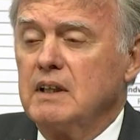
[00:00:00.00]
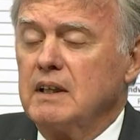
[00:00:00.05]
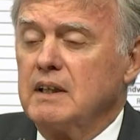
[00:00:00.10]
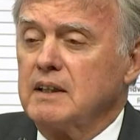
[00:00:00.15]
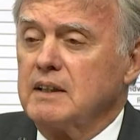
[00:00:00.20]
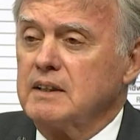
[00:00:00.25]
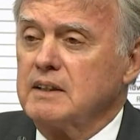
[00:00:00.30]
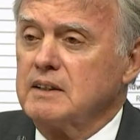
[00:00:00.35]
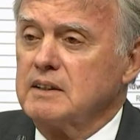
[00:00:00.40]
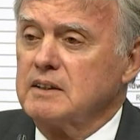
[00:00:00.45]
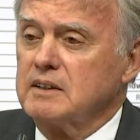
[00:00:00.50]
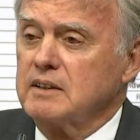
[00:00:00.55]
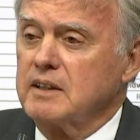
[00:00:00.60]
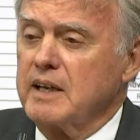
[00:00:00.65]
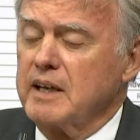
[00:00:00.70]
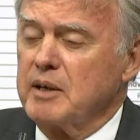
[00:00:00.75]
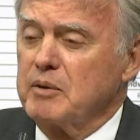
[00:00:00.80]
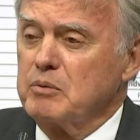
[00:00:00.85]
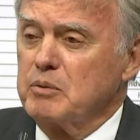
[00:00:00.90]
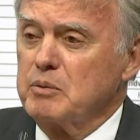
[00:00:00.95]
uh,
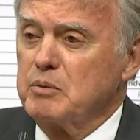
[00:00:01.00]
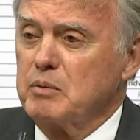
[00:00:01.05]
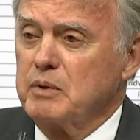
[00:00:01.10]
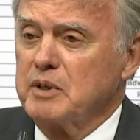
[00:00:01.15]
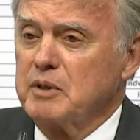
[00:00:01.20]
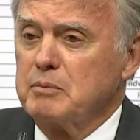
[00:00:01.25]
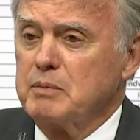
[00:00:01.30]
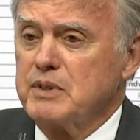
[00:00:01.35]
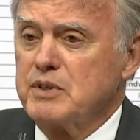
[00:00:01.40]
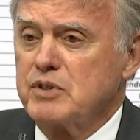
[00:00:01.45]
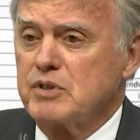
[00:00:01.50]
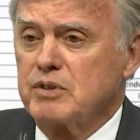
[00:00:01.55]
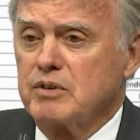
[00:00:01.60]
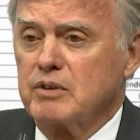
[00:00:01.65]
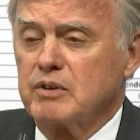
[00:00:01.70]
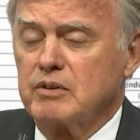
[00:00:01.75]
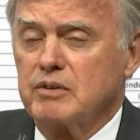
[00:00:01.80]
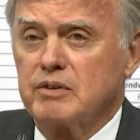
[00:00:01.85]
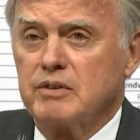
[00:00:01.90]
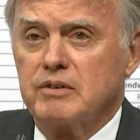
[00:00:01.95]
and we want to be
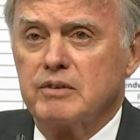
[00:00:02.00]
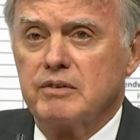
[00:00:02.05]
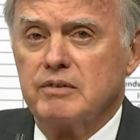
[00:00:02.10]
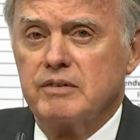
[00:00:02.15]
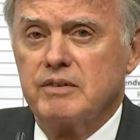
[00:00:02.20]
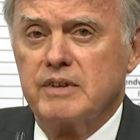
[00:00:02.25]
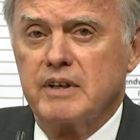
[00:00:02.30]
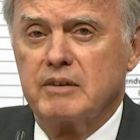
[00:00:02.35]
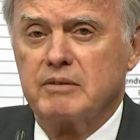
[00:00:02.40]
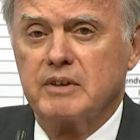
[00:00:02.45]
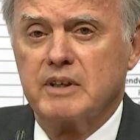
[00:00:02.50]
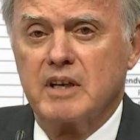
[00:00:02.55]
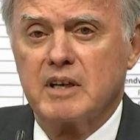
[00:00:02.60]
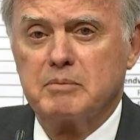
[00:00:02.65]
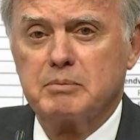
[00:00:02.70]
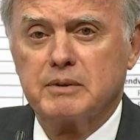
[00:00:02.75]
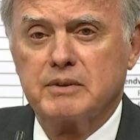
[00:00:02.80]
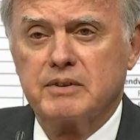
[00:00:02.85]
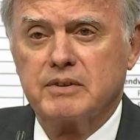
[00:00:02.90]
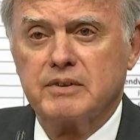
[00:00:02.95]
sure there's every
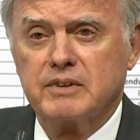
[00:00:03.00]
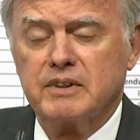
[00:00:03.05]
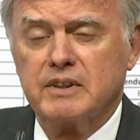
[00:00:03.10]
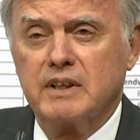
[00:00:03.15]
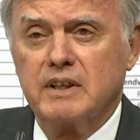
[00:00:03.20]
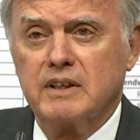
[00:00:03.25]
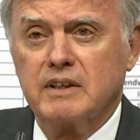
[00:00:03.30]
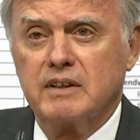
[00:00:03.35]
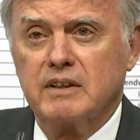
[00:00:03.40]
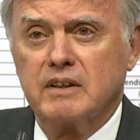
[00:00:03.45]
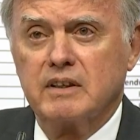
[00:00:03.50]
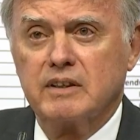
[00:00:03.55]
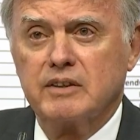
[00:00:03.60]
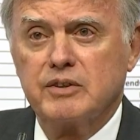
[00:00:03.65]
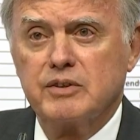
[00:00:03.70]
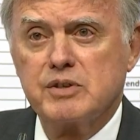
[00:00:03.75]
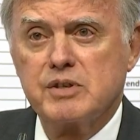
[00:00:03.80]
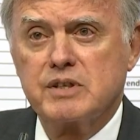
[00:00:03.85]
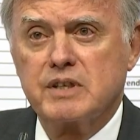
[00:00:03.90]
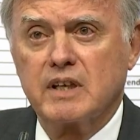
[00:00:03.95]
opportunity to
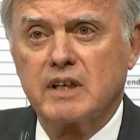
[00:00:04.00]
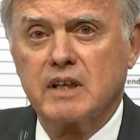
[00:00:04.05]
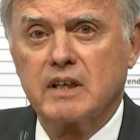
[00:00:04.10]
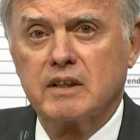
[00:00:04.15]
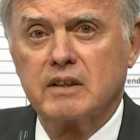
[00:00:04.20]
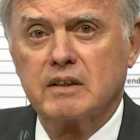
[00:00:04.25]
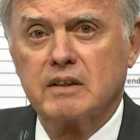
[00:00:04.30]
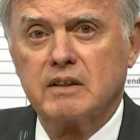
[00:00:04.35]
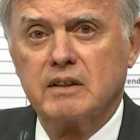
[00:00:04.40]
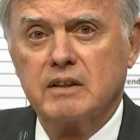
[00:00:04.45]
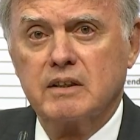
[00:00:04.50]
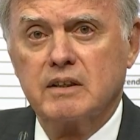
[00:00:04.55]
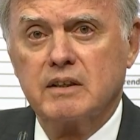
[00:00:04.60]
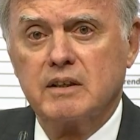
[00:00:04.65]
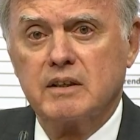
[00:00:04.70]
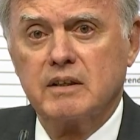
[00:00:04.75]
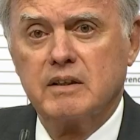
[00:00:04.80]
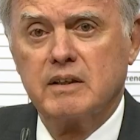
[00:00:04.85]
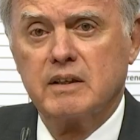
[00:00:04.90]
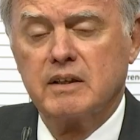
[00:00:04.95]
understand
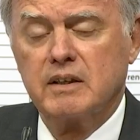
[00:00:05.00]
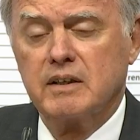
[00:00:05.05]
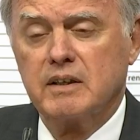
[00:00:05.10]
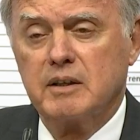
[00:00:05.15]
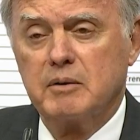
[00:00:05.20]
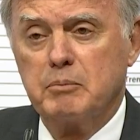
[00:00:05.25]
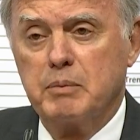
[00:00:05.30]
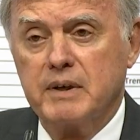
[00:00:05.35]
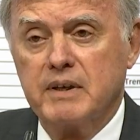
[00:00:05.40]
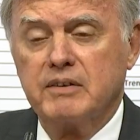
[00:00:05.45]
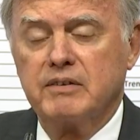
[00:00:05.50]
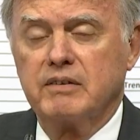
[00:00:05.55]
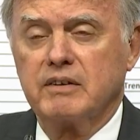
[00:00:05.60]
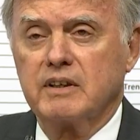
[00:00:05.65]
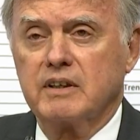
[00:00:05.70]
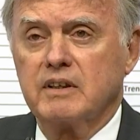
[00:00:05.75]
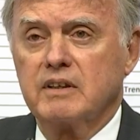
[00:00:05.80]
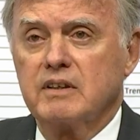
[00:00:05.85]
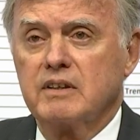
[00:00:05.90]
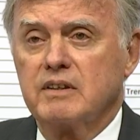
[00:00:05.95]
the
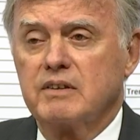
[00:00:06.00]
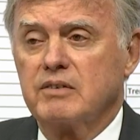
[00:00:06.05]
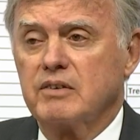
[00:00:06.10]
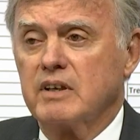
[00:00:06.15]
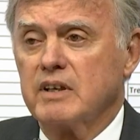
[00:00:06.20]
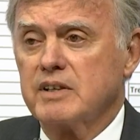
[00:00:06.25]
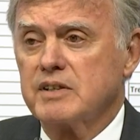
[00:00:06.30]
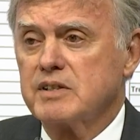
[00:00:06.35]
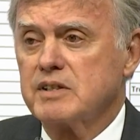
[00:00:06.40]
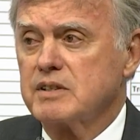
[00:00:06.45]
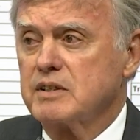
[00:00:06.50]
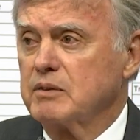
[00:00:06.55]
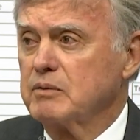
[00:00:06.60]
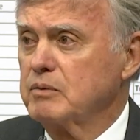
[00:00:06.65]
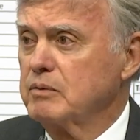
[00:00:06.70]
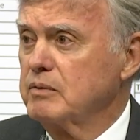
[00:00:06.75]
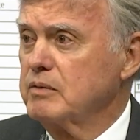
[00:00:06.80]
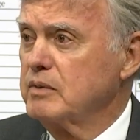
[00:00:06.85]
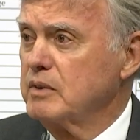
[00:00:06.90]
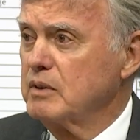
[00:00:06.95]
basic thrusts
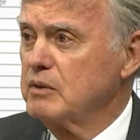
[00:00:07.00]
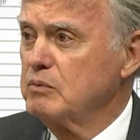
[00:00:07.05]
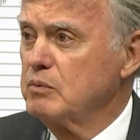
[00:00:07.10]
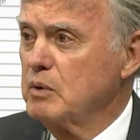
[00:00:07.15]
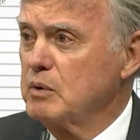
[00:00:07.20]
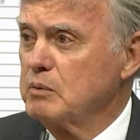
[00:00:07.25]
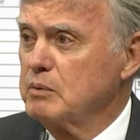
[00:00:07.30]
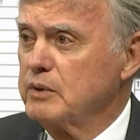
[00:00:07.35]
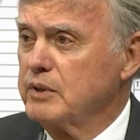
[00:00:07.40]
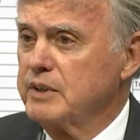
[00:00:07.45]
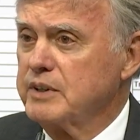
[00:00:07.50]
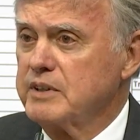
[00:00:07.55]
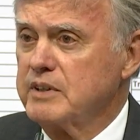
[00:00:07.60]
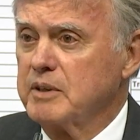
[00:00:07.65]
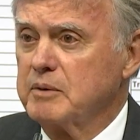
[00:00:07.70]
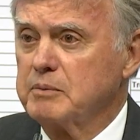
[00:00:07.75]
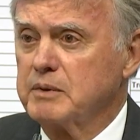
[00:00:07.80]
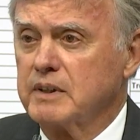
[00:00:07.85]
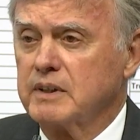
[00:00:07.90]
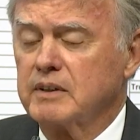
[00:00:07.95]
of, of what we're
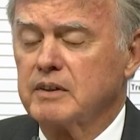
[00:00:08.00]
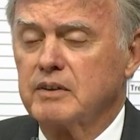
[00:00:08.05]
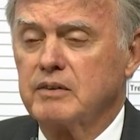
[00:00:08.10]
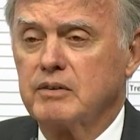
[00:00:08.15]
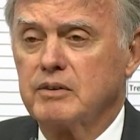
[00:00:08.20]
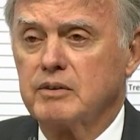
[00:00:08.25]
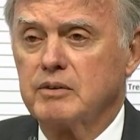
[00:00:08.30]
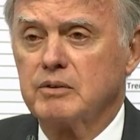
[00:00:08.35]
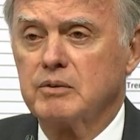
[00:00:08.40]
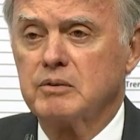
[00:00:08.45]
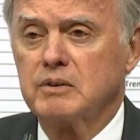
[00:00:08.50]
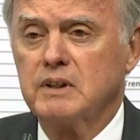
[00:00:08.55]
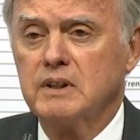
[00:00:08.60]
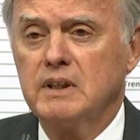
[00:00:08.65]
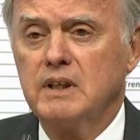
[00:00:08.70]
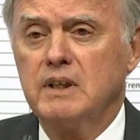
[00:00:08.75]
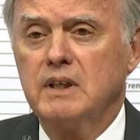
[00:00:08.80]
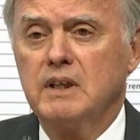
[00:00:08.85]
attempting to